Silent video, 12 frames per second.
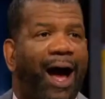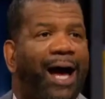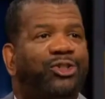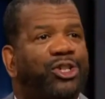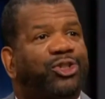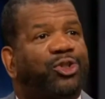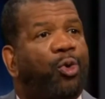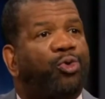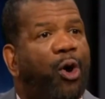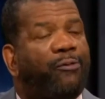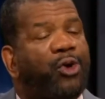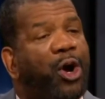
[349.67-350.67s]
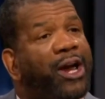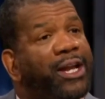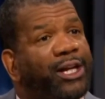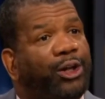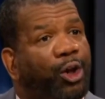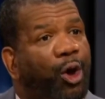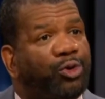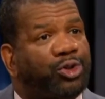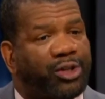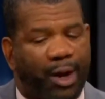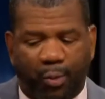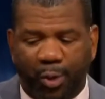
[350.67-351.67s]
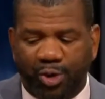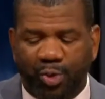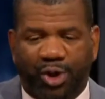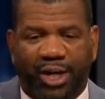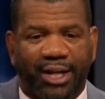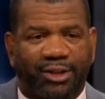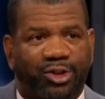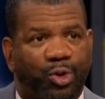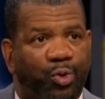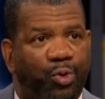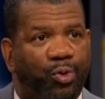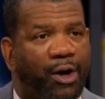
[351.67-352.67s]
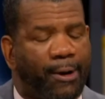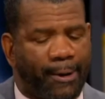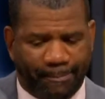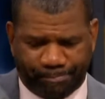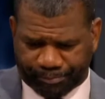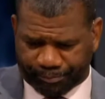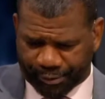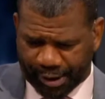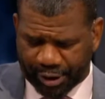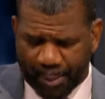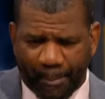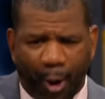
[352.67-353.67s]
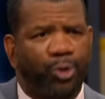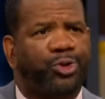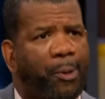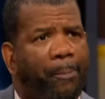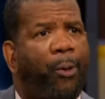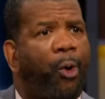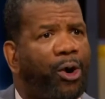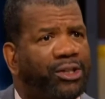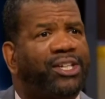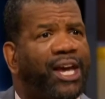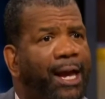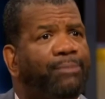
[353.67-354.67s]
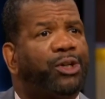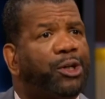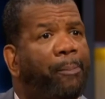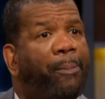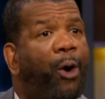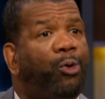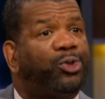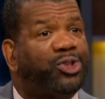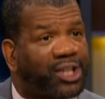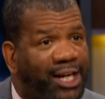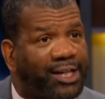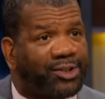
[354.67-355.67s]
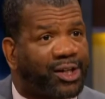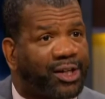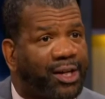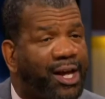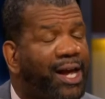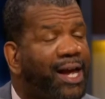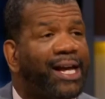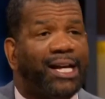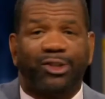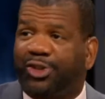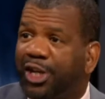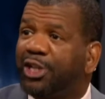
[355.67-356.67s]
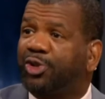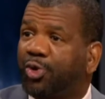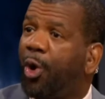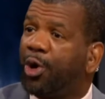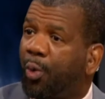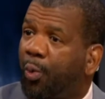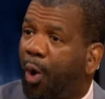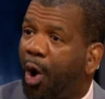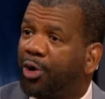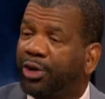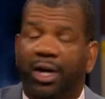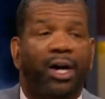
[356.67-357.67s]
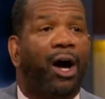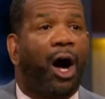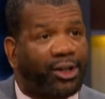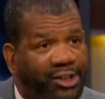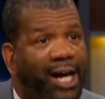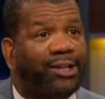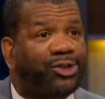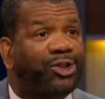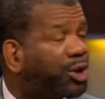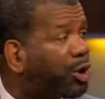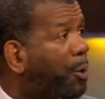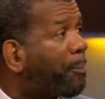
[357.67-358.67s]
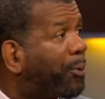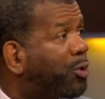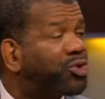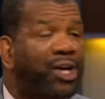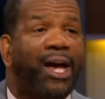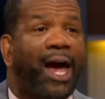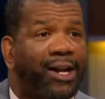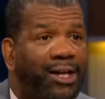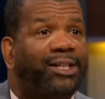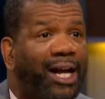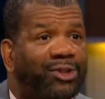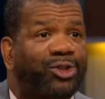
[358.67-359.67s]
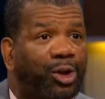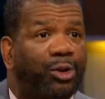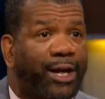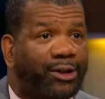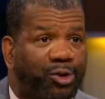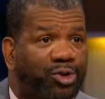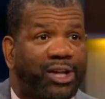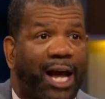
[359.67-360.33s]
I just don't know if you're any closer that when you get to the most important games in the postseason, is this going to work against the Clippers and against the Lakers?